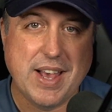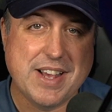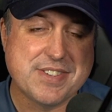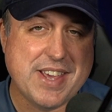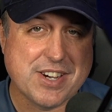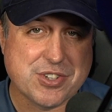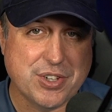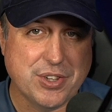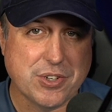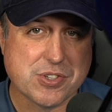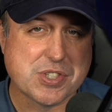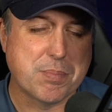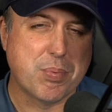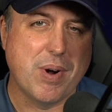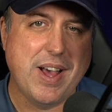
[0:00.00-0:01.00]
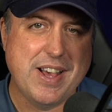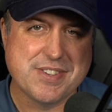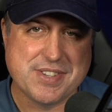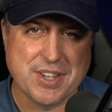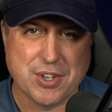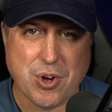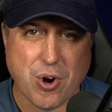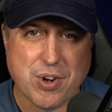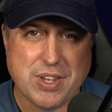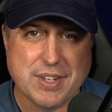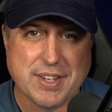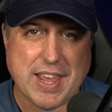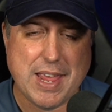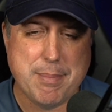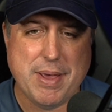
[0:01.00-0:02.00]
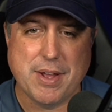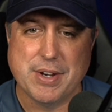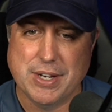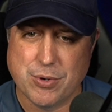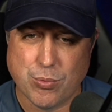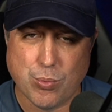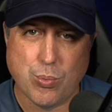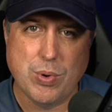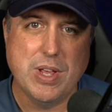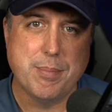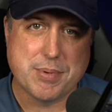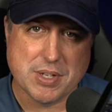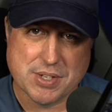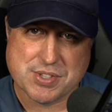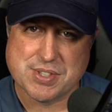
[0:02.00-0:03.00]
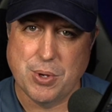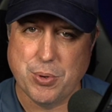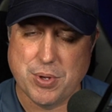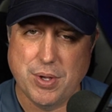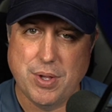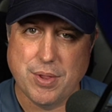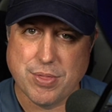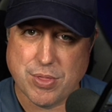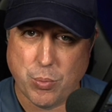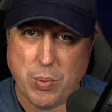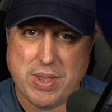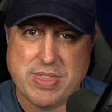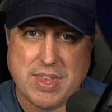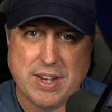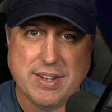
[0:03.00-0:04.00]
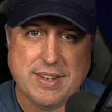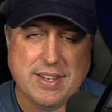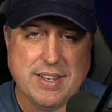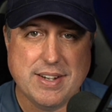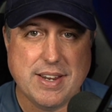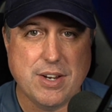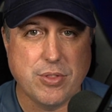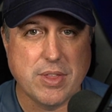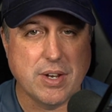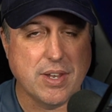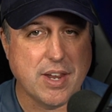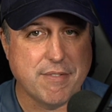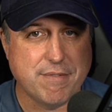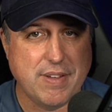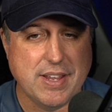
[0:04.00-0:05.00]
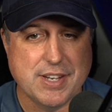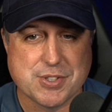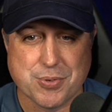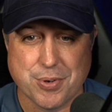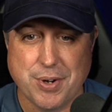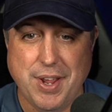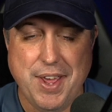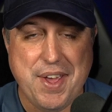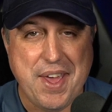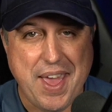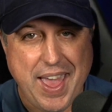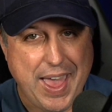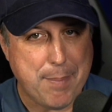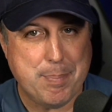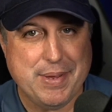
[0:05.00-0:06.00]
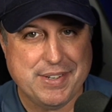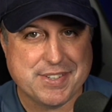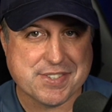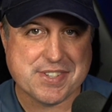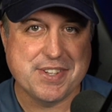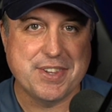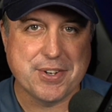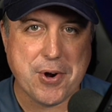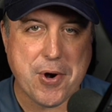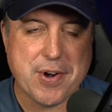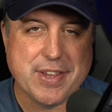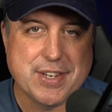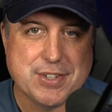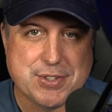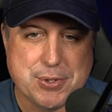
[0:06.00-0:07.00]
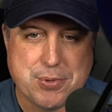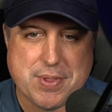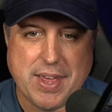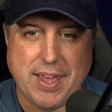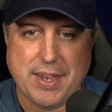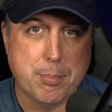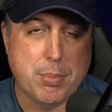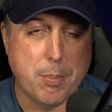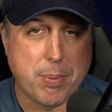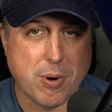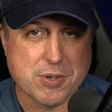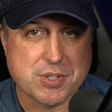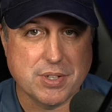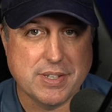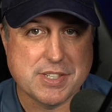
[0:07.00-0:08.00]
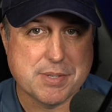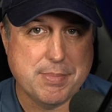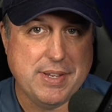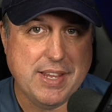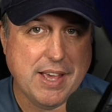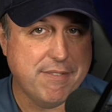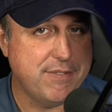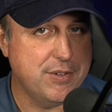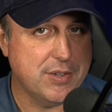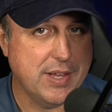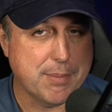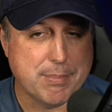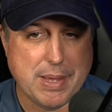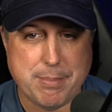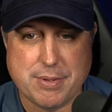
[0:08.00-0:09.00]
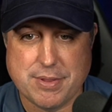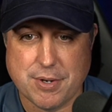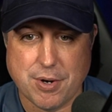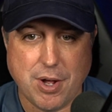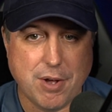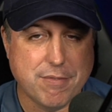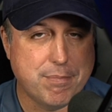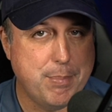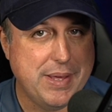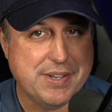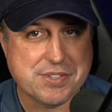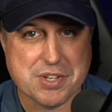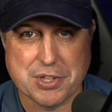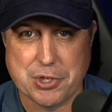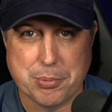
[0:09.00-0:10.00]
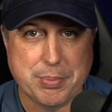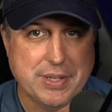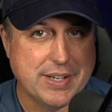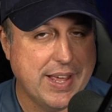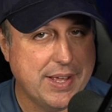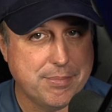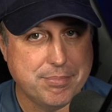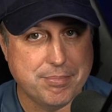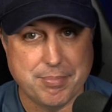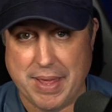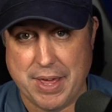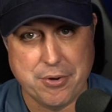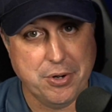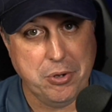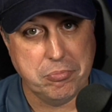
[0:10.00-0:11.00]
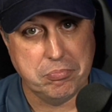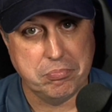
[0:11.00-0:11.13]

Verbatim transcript: I was actually a little surprised that Guardian came out and ripped Ahsoka the way that it did. I know that a lot of fans were happy to see the Guardian do that, but personally to me, I feel like maybe they're off base a little bit. I, I don't know.